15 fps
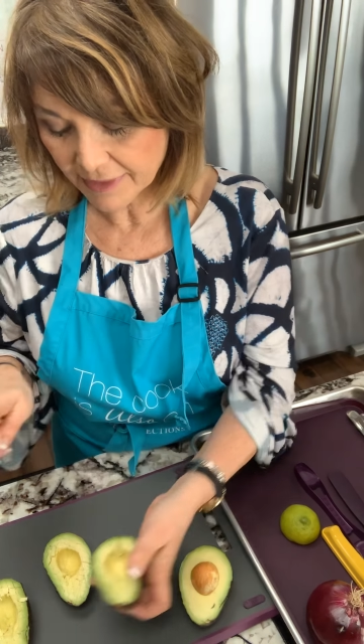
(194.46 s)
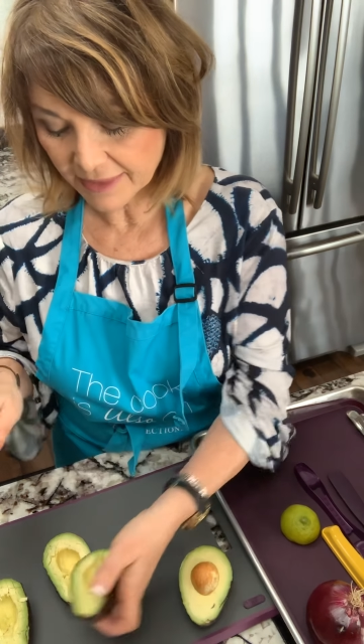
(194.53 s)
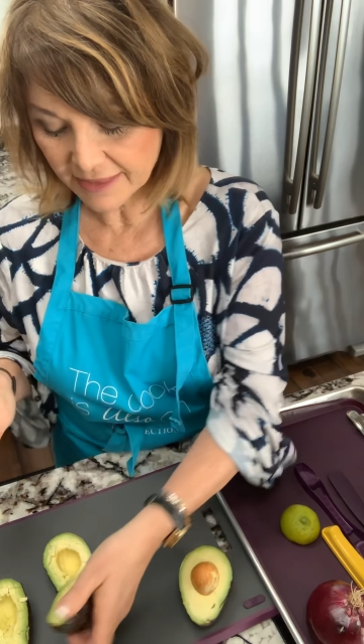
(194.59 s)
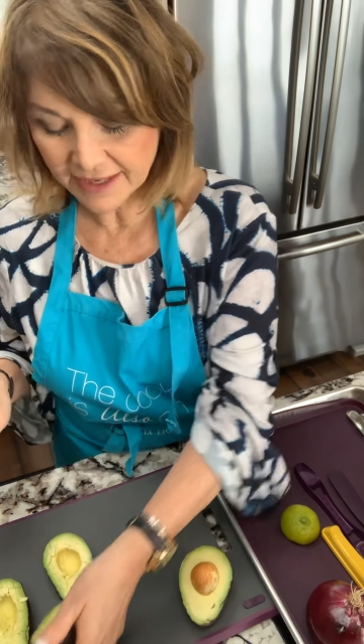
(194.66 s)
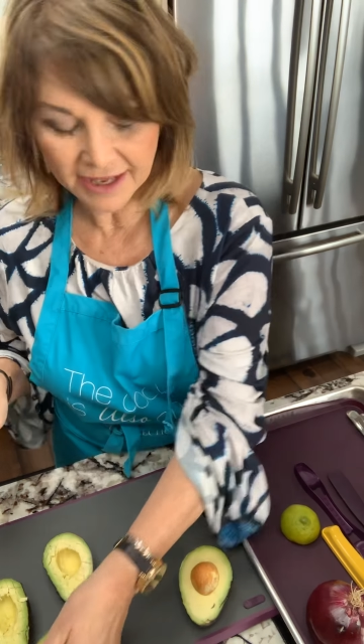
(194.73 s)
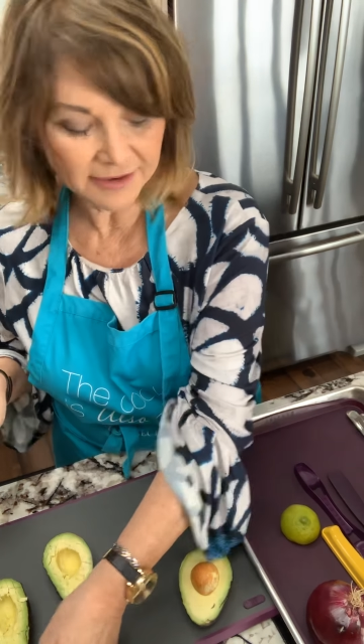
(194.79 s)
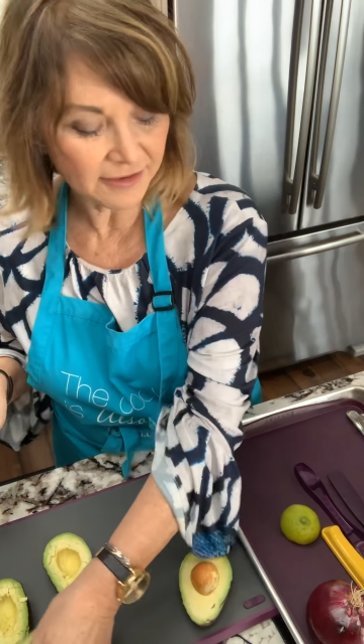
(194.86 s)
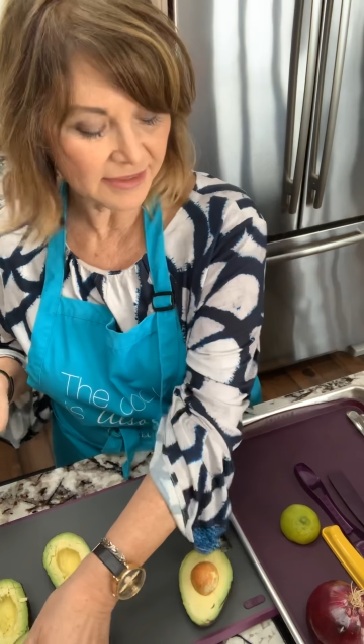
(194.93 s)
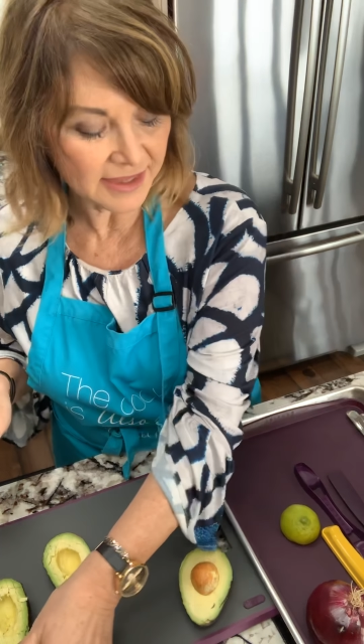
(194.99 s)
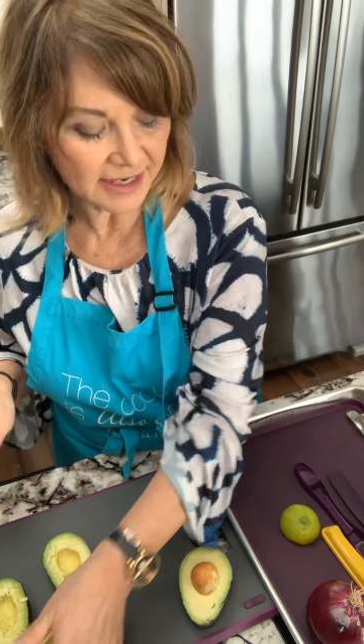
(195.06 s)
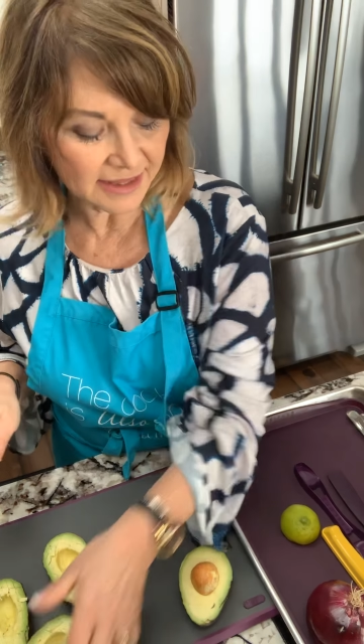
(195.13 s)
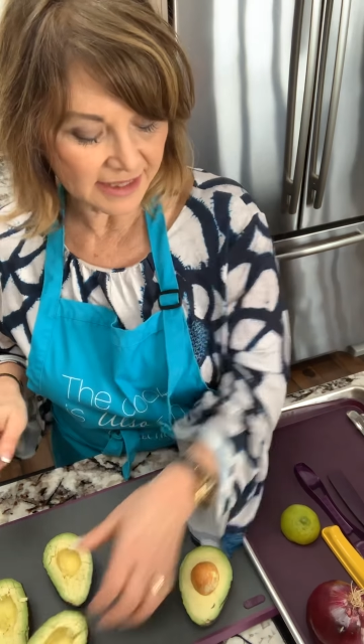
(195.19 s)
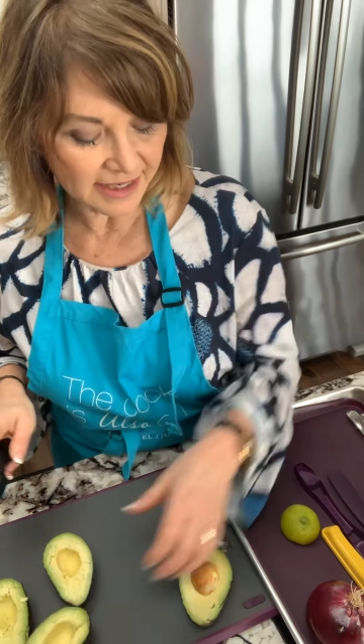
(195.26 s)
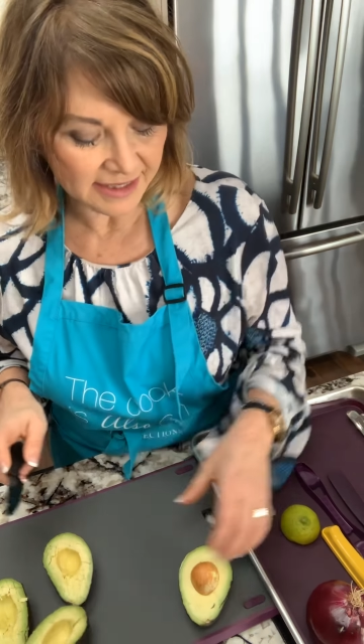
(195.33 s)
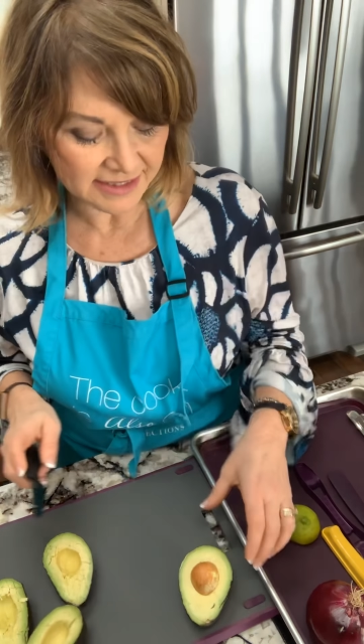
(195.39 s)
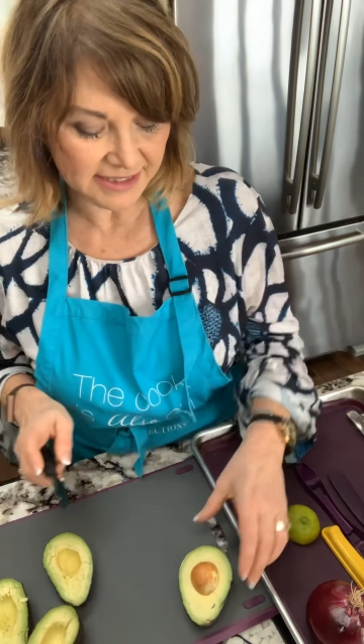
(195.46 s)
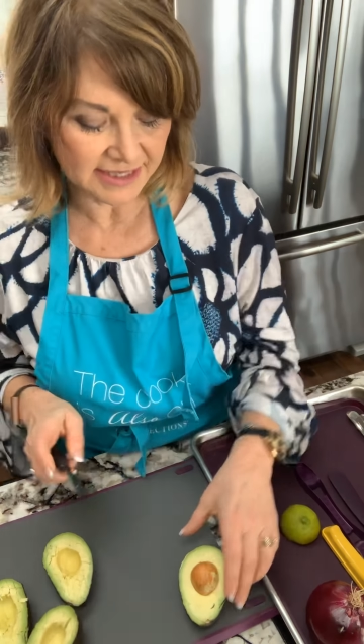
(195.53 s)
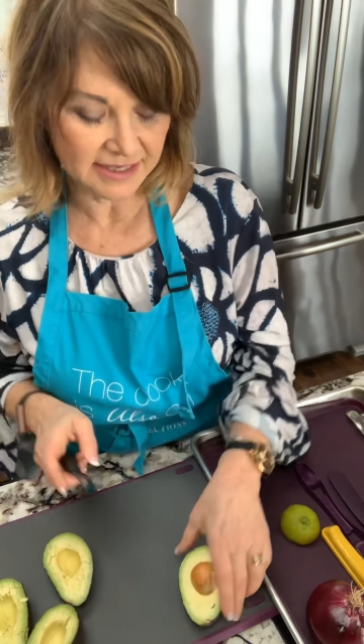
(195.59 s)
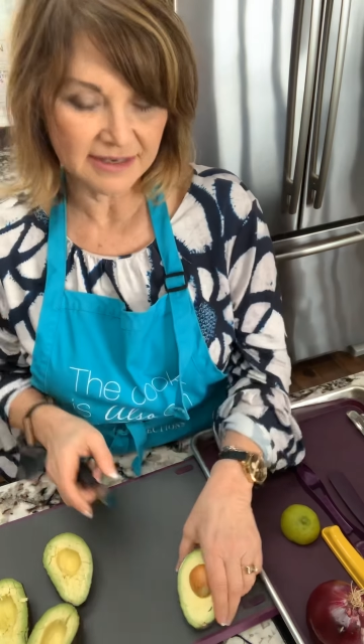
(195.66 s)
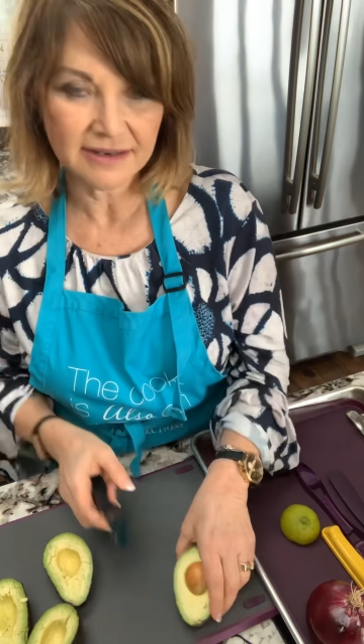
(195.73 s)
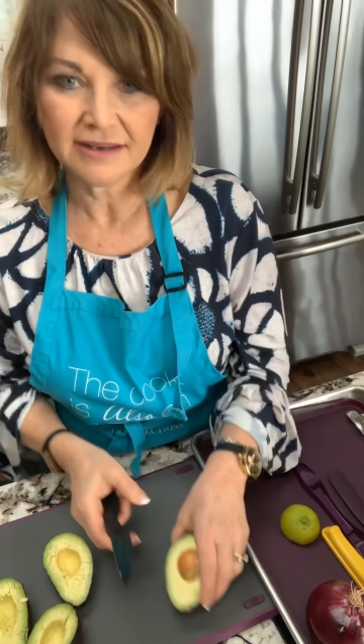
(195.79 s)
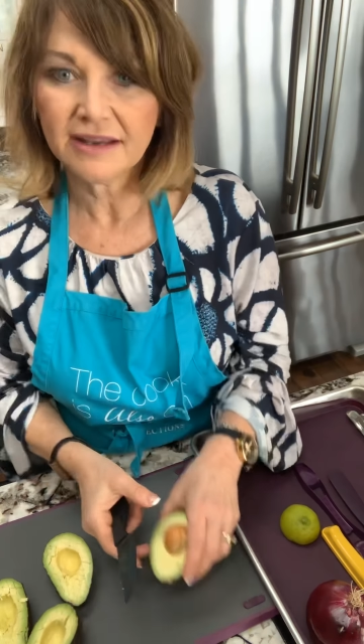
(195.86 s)
The other thing
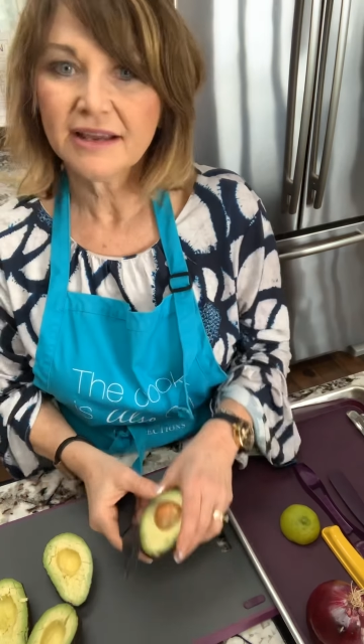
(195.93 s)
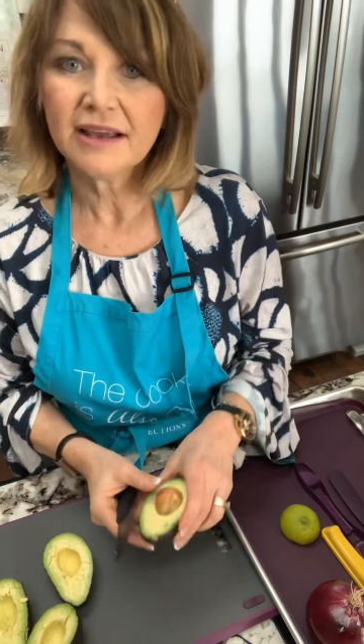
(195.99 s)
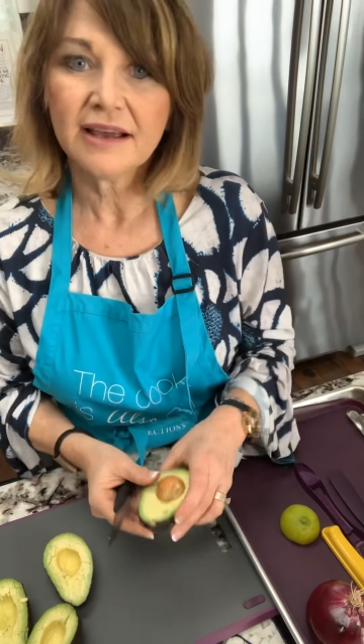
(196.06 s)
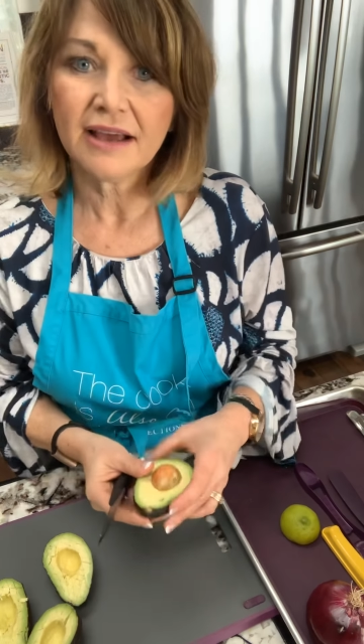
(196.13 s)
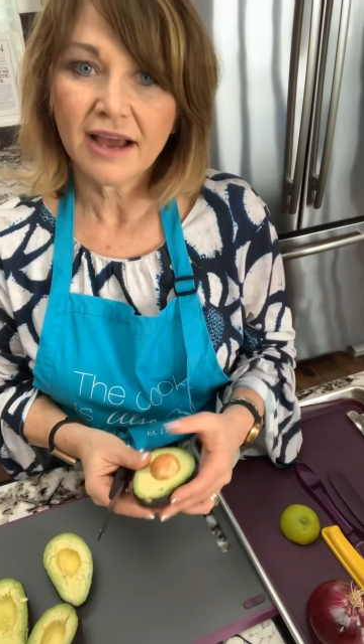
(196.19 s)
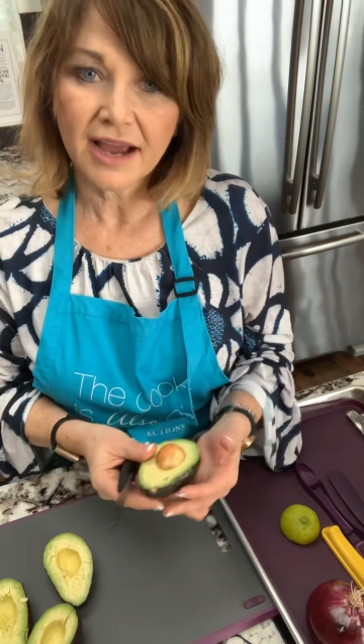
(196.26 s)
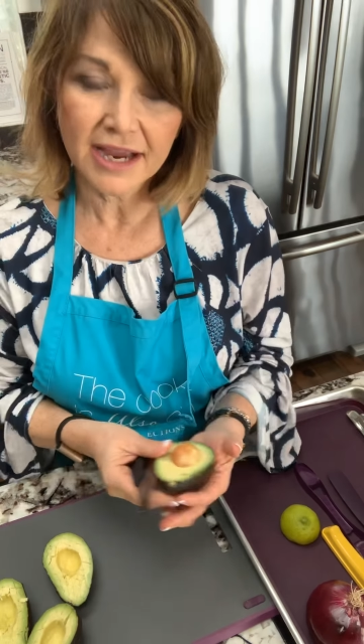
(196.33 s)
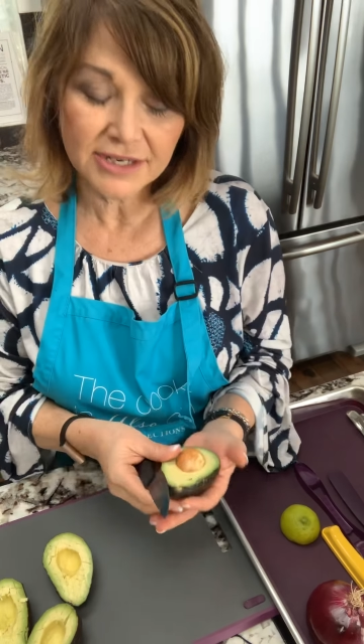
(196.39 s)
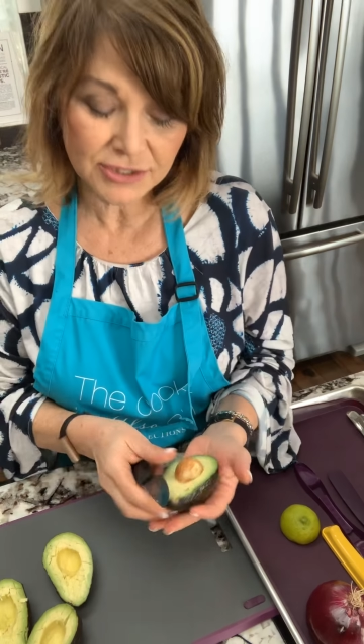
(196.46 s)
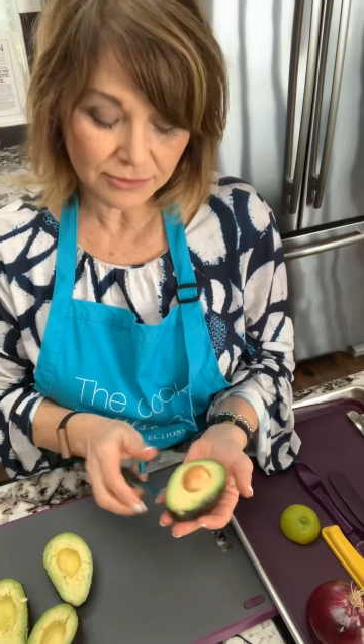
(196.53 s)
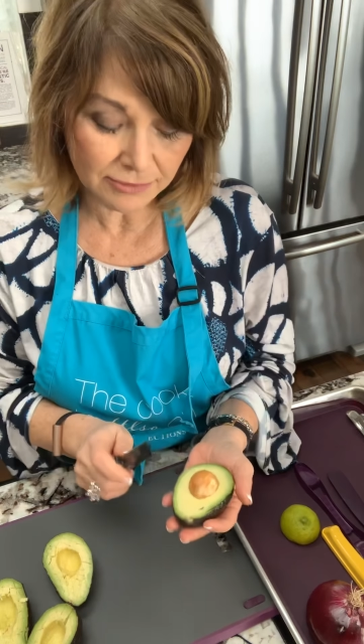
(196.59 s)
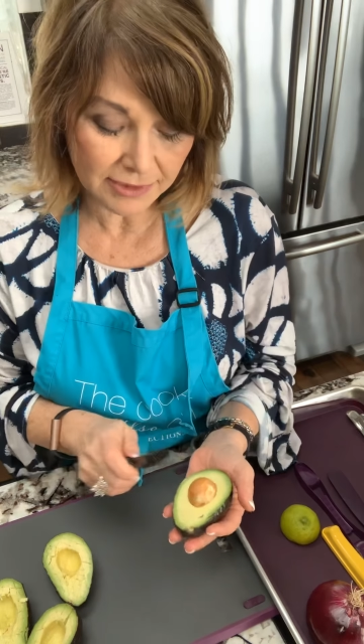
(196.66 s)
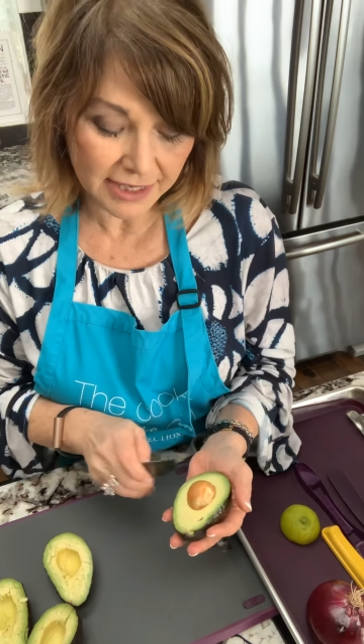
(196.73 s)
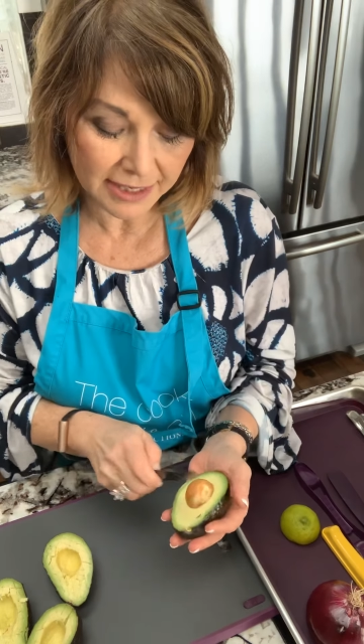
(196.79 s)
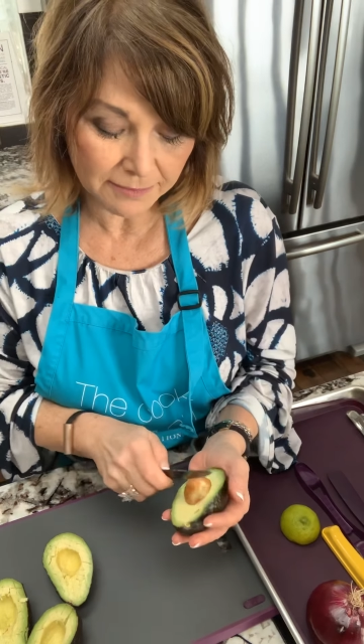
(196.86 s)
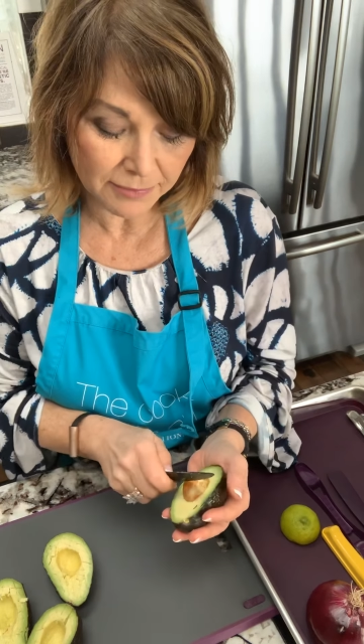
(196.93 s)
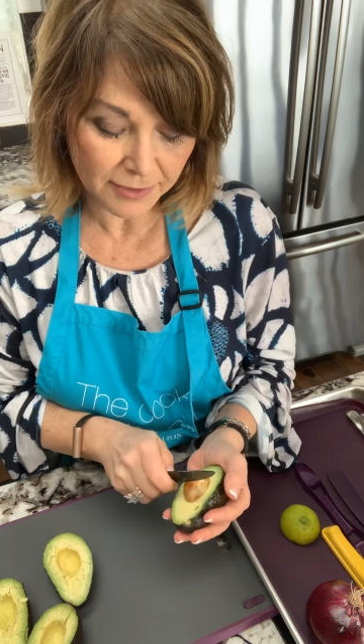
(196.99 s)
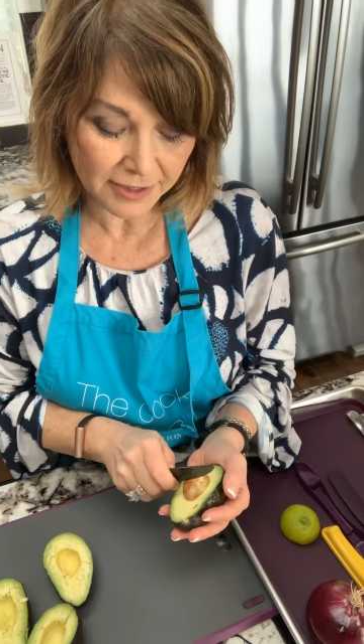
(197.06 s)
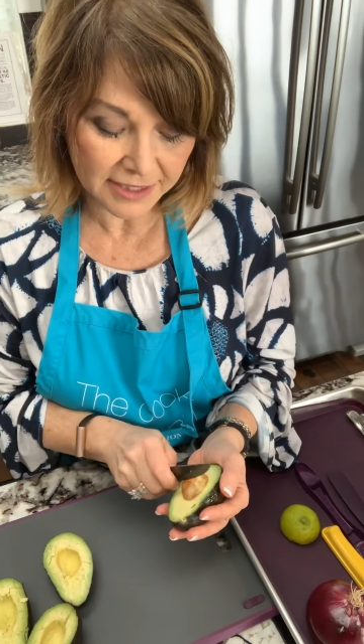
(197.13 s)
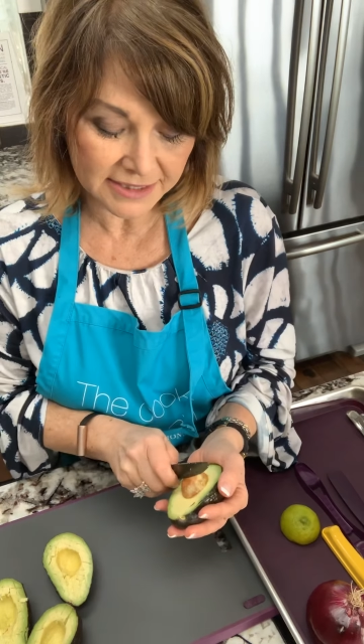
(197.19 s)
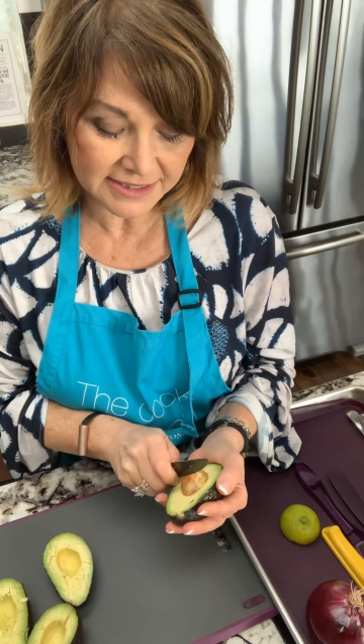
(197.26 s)
that I don't like putting